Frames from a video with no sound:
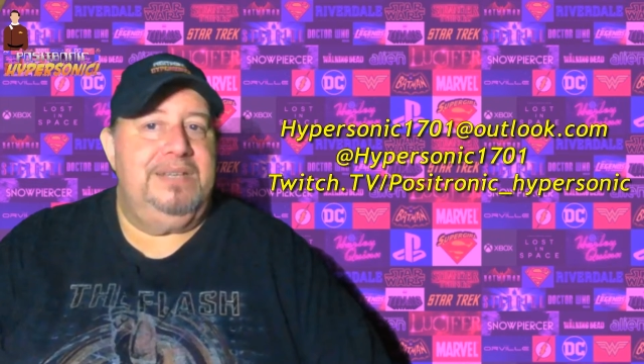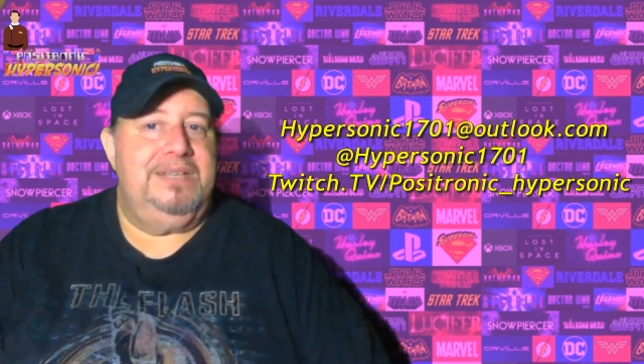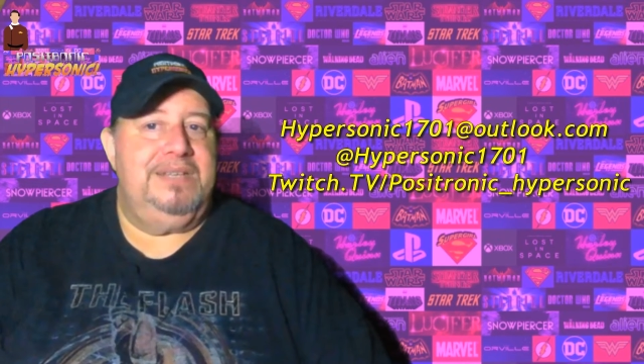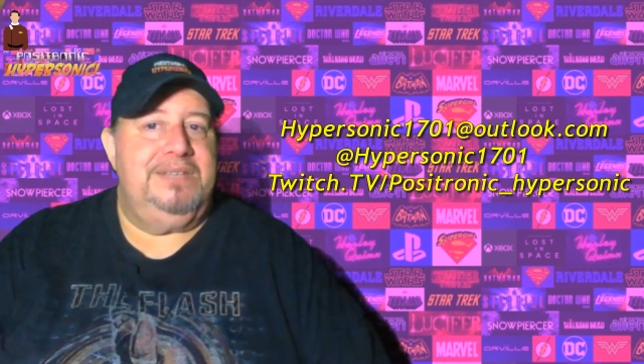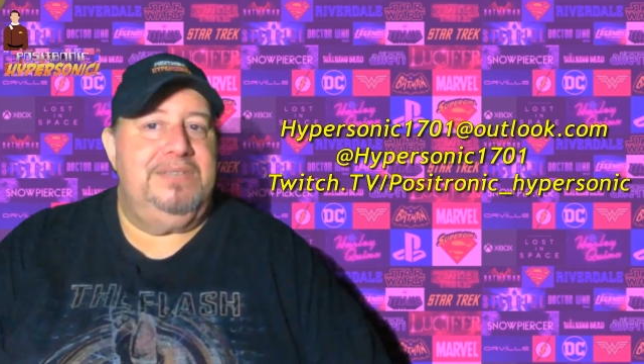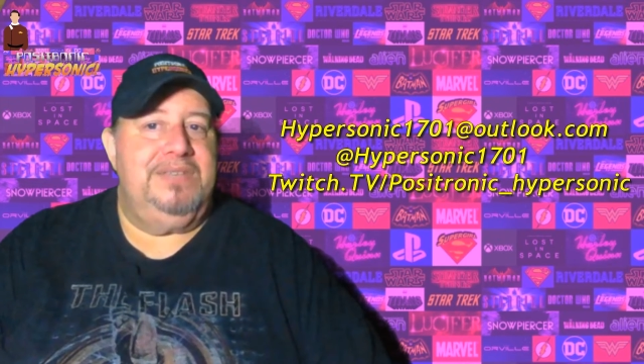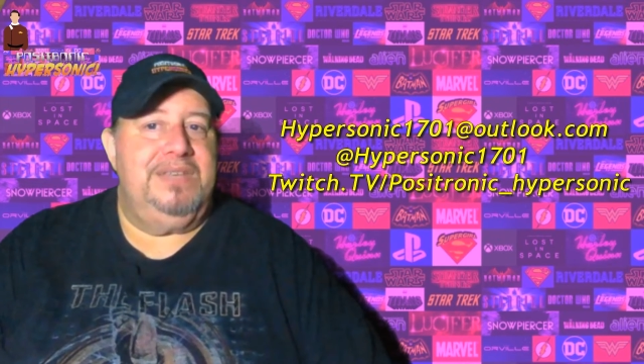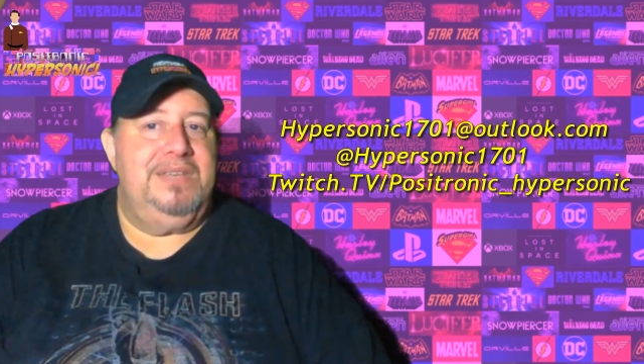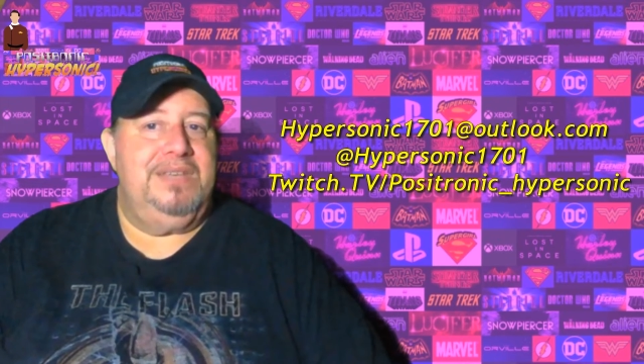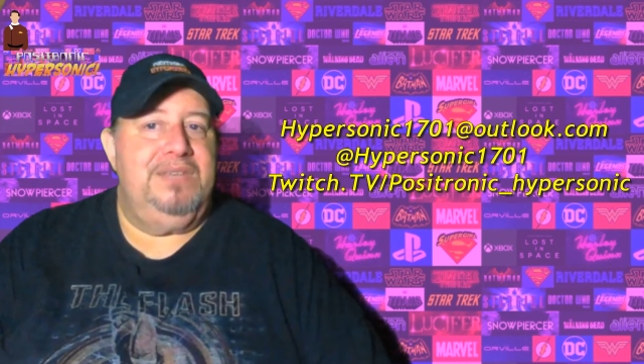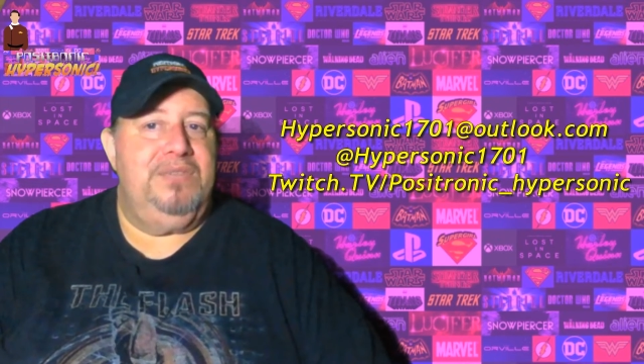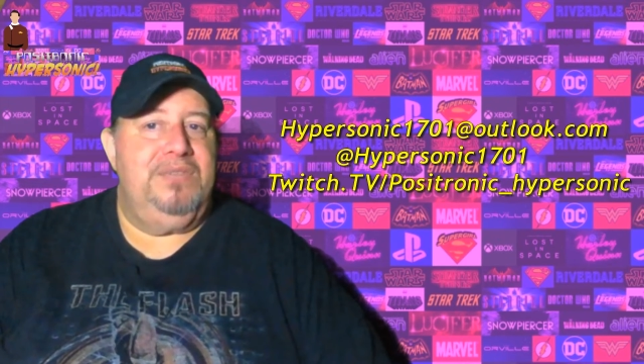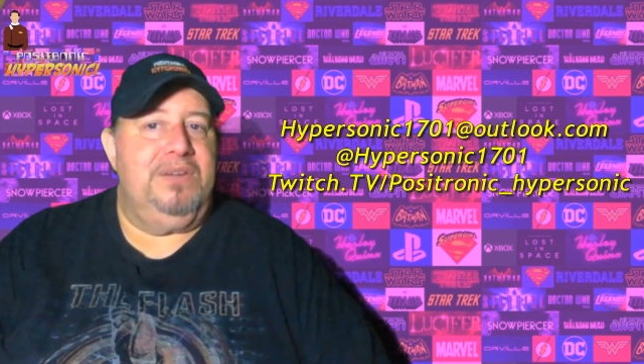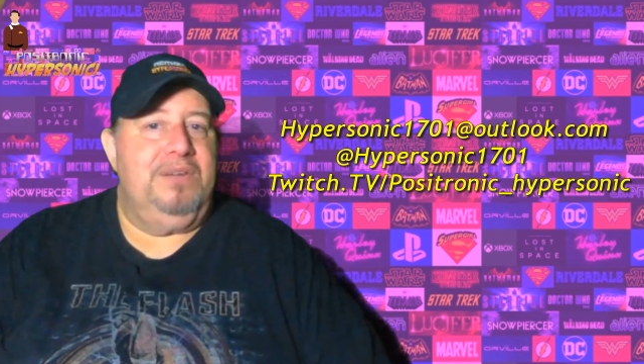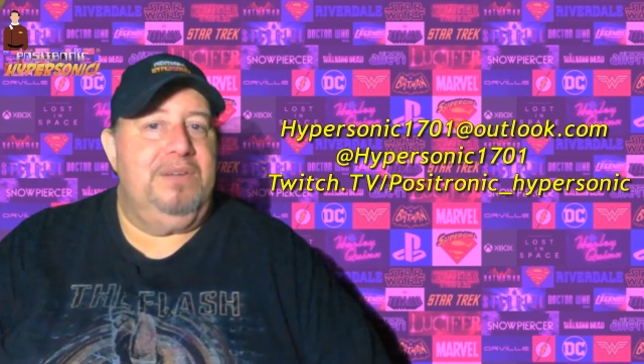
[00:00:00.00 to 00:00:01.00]
into the
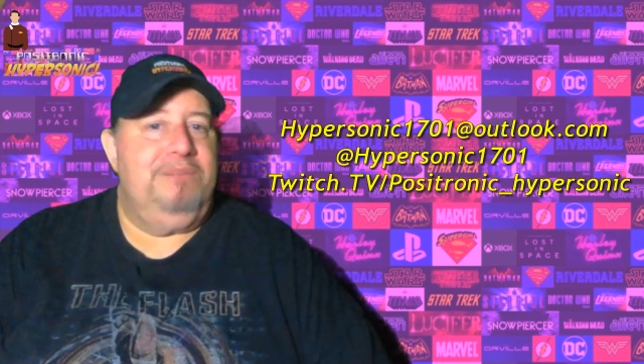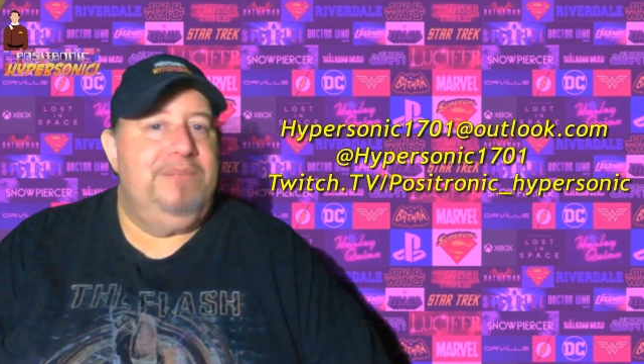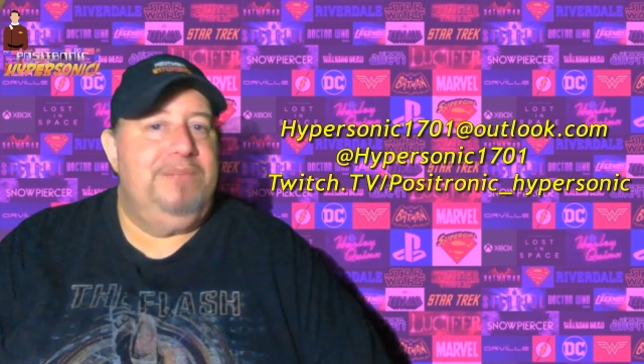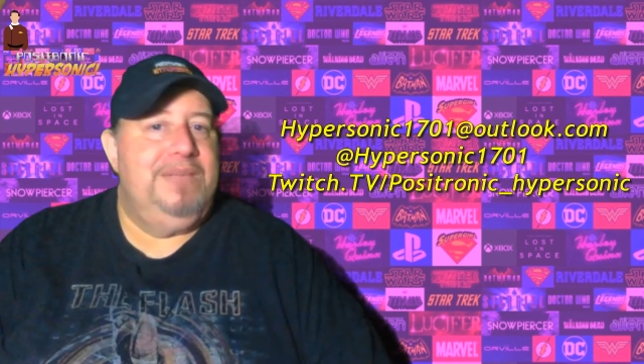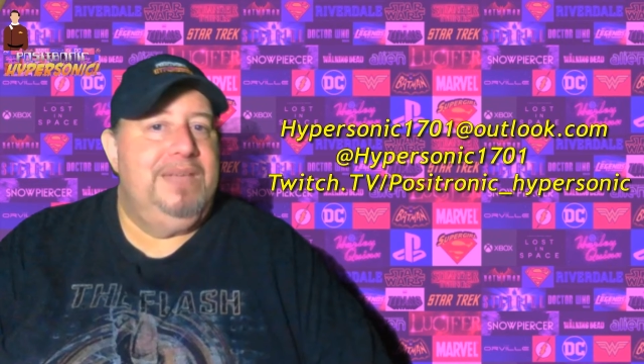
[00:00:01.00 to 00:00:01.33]
ether.